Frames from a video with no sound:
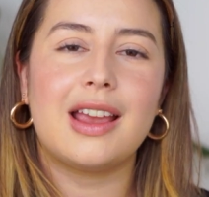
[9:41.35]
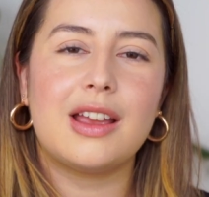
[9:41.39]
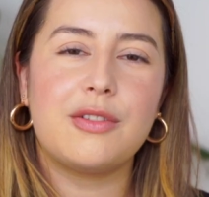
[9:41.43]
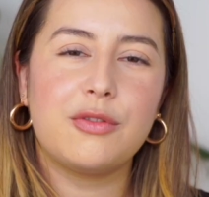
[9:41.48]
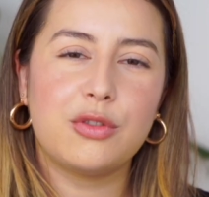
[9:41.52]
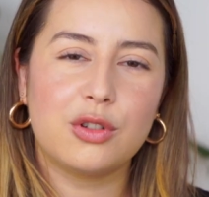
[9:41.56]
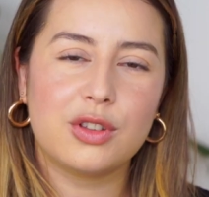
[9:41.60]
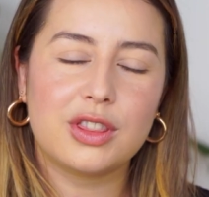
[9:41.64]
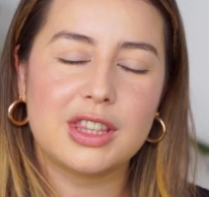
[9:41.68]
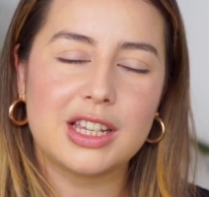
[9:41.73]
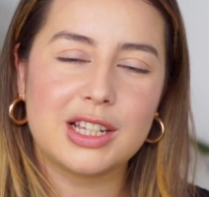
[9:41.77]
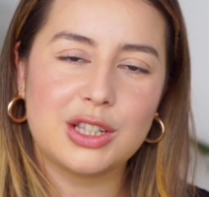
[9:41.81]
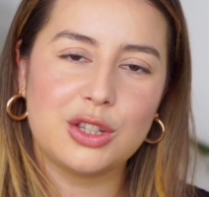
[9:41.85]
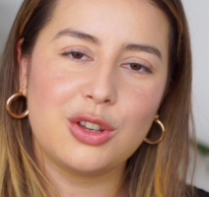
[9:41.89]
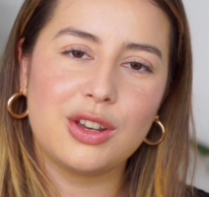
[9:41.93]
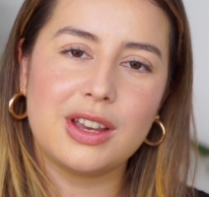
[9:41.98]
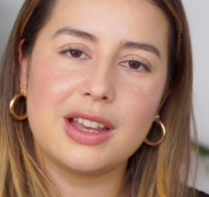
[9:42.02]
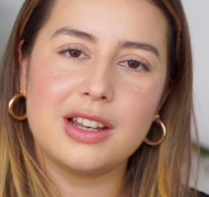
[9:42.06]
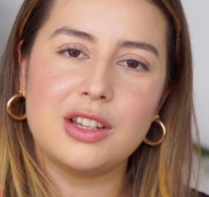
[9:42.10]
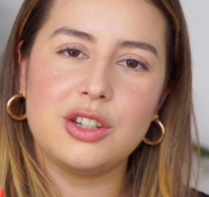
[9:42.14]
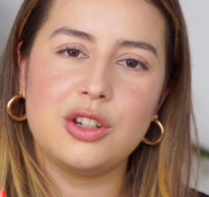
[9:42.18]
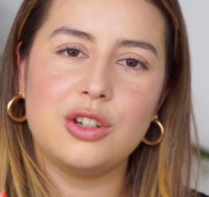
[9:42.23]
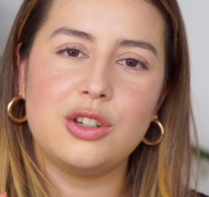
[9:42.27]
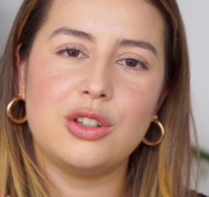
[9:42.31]
And for this, you
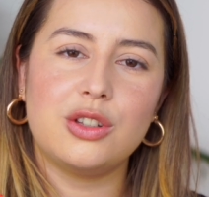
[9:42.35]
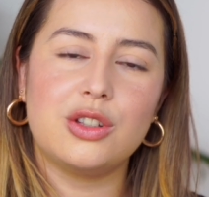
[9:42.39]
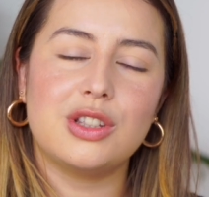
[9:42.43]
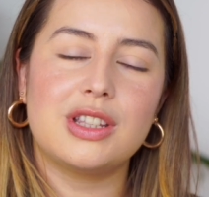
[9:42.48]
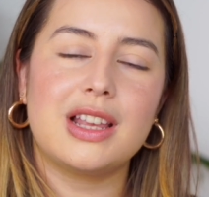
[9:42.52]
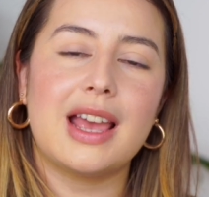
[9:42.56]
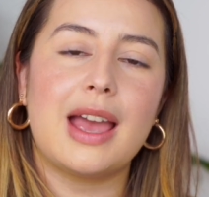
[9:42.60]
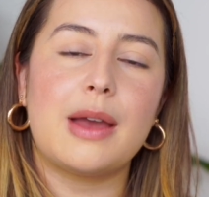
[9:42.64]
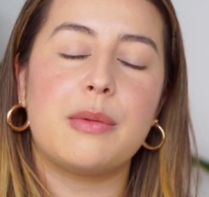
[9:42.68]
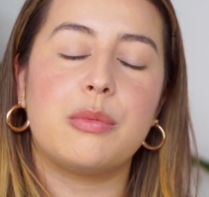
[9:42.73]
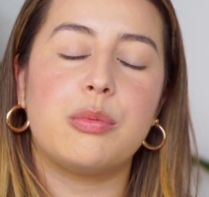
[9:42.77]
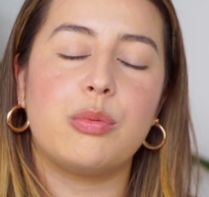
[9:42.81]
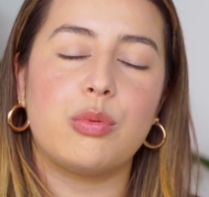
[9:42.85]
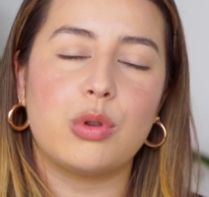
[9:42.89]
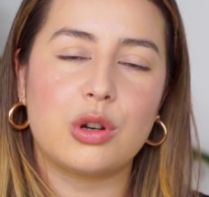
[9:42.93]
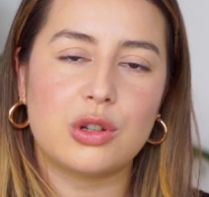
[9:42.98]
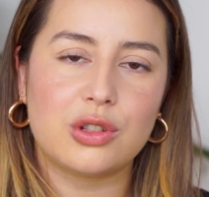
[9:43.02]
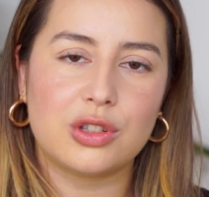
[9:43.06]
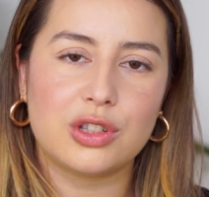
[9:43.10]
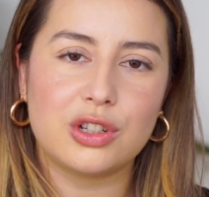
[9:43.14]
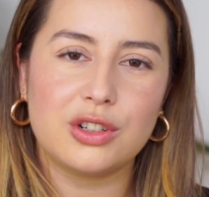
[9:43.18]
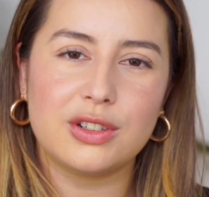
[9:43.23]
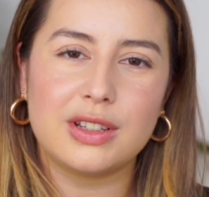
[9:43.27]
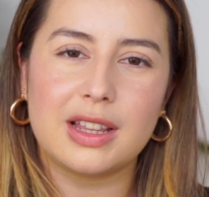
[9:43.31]
can use a
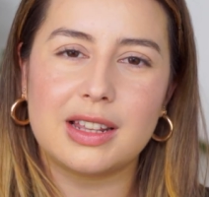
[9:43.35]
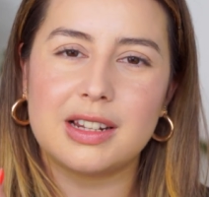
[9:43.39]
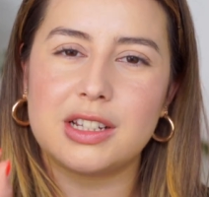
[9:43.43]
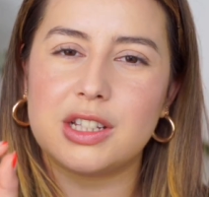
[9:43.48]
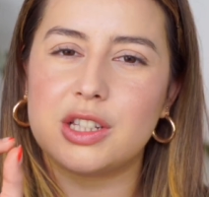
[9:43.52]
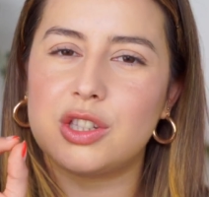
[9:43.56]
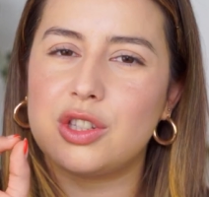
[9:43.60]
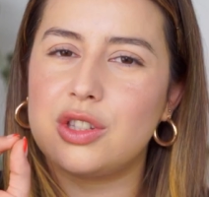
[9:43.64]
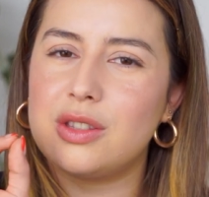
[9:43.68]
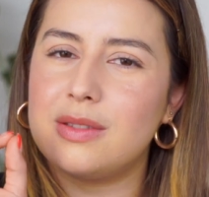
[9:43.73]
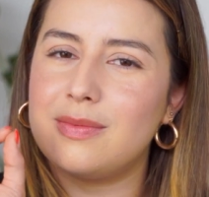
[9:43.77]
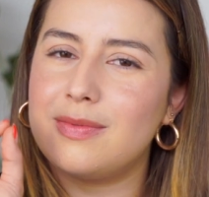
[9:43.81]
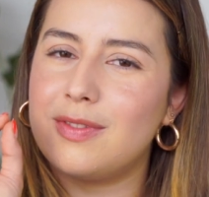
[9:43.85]
bronzer that is